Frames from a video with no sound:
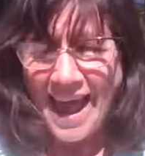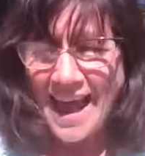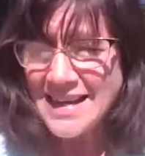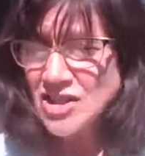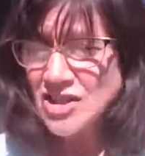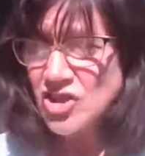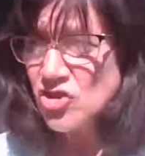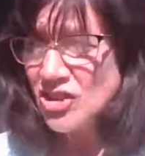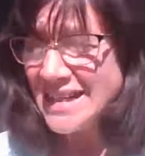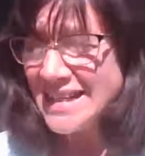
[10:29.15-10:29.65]

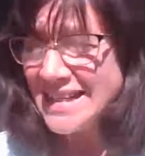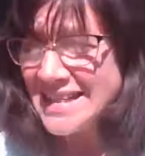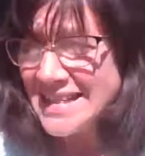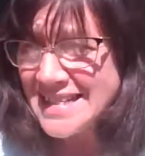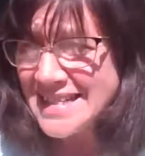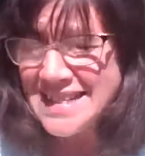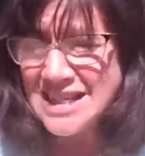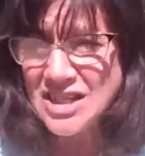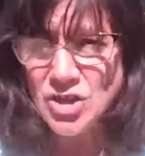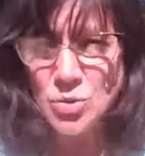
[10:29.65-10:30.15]
as you're in
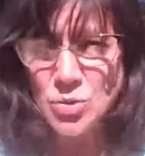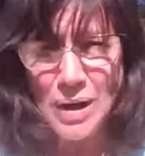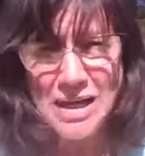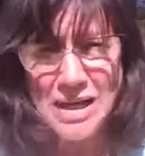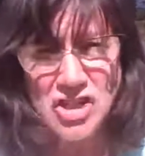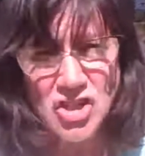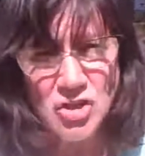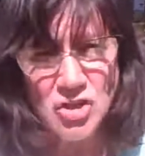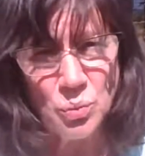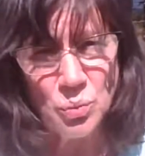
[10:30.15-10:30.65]
a
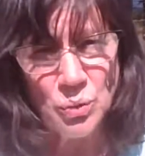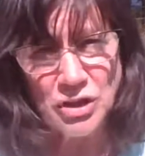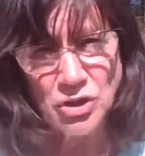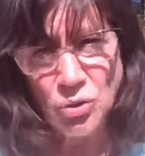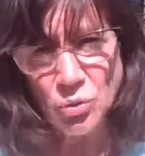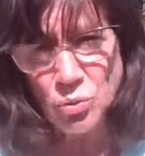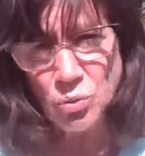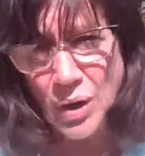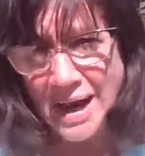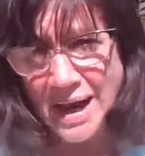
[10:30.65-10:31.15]
situation when
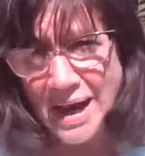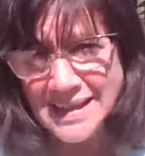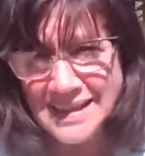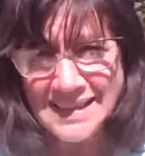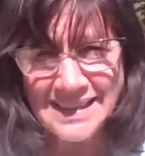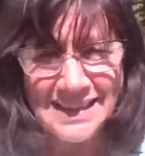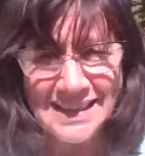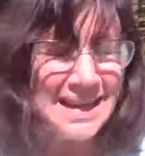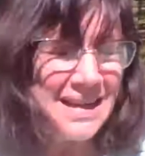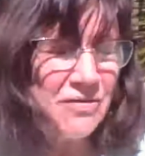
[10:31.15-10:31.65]
you're
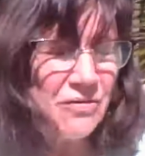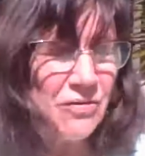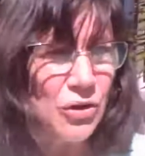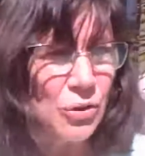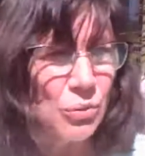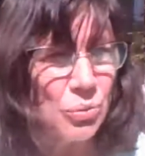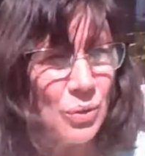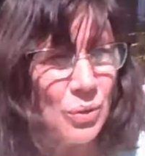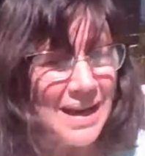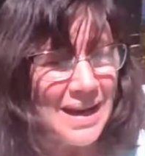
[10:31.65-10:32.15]
writing, if
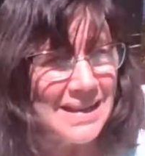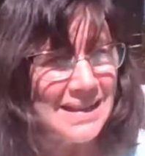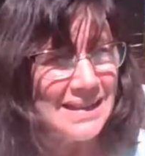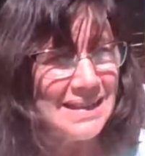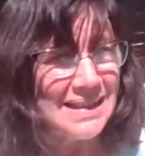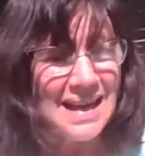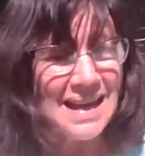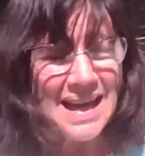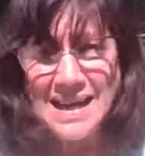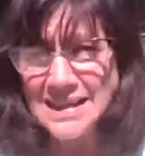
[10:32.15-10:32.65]
you're
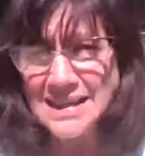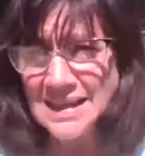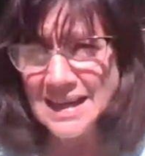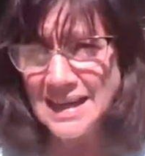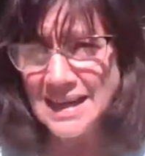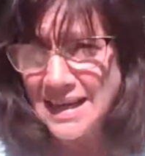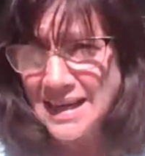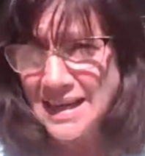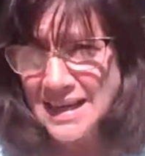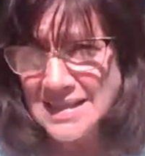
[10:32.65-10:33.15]
writing and
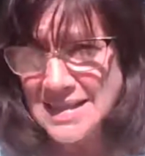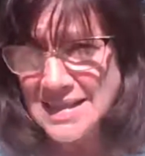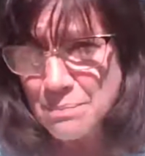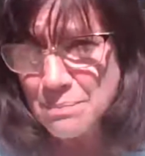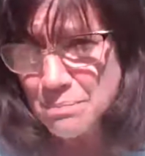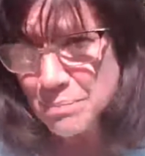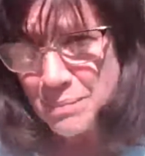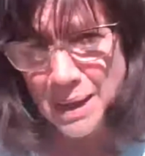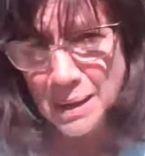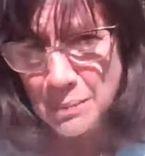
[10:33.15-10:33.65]
it's
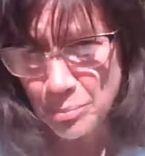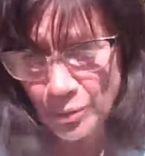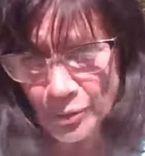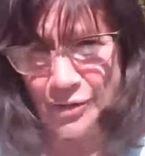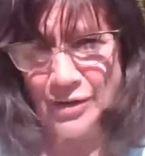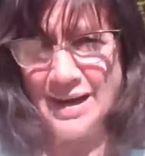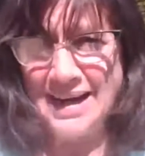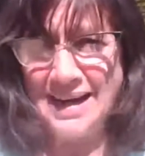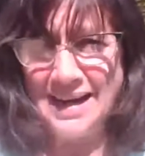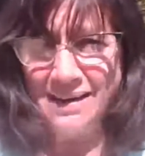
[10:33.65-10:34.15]
a
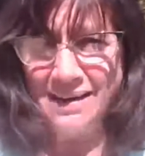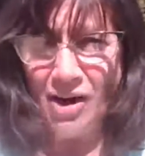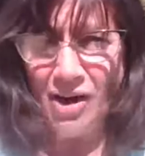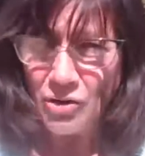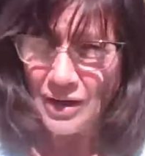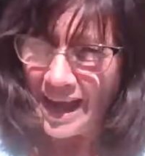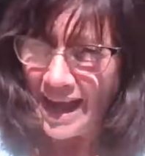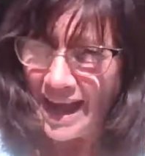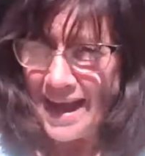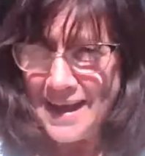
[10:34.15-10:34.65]
memory,
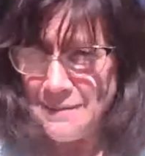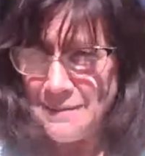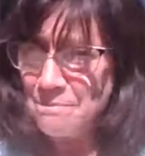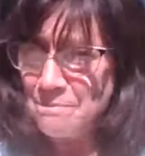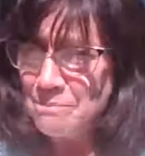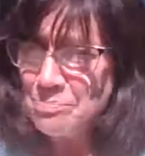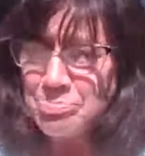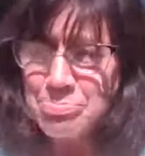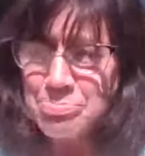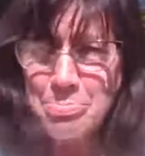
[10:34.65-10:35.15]
okay,
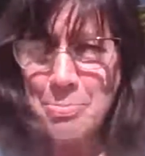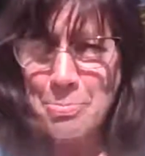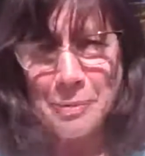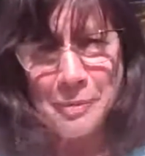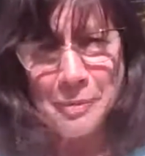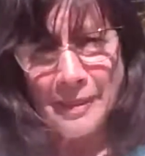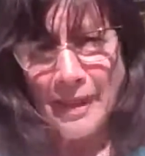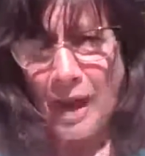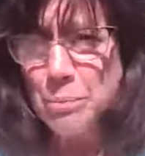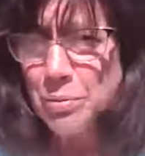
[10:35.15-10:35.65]

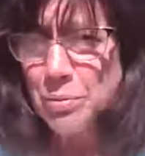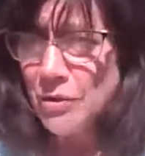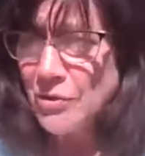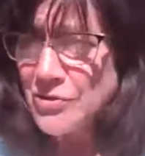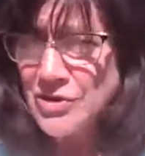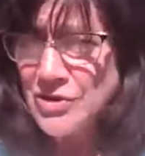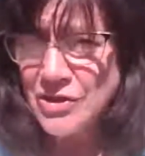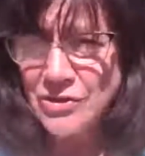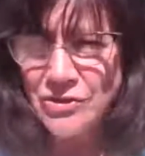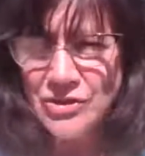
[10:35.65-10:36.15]
a
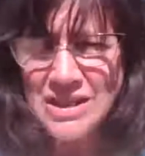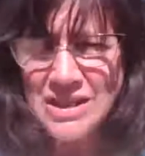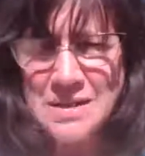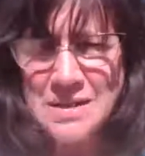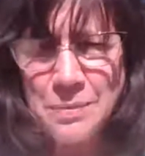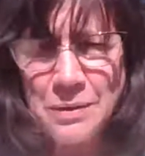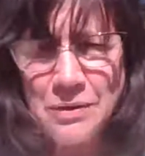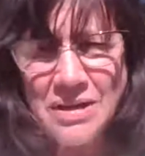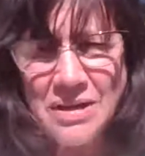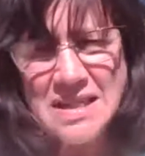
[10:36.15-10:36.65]
personal
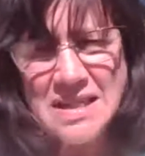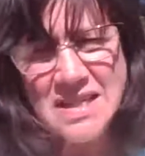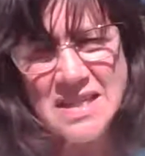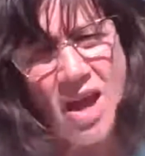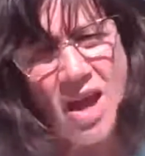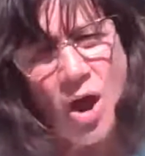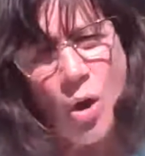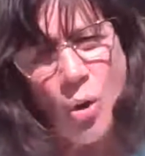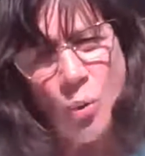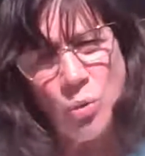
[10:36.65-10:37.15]

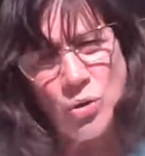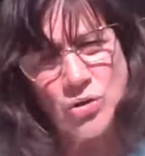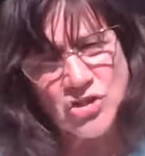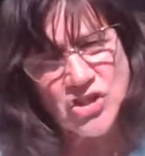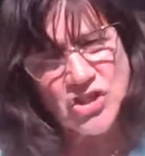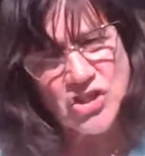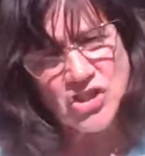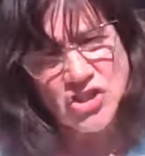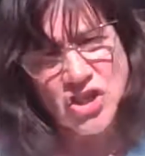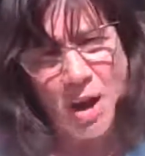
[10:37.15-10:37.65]
experience. Well,
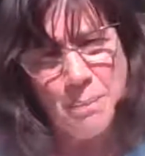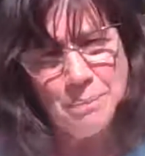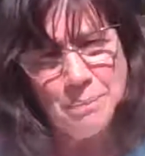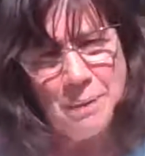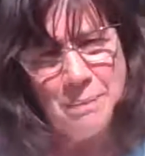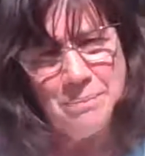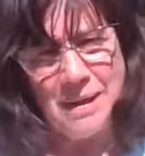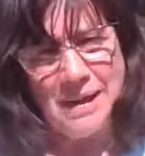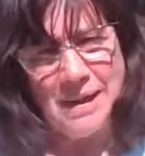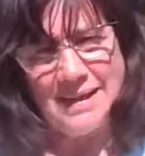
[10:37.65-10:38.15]

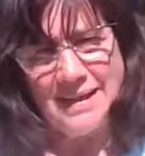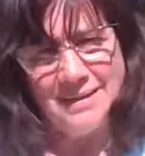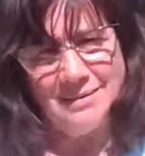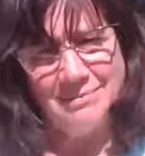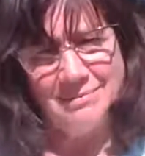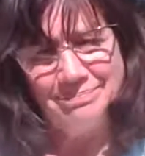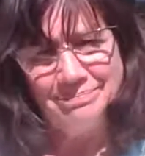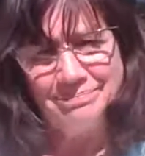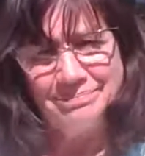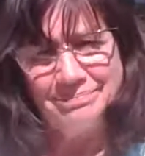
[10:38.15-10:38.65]
stop a minute.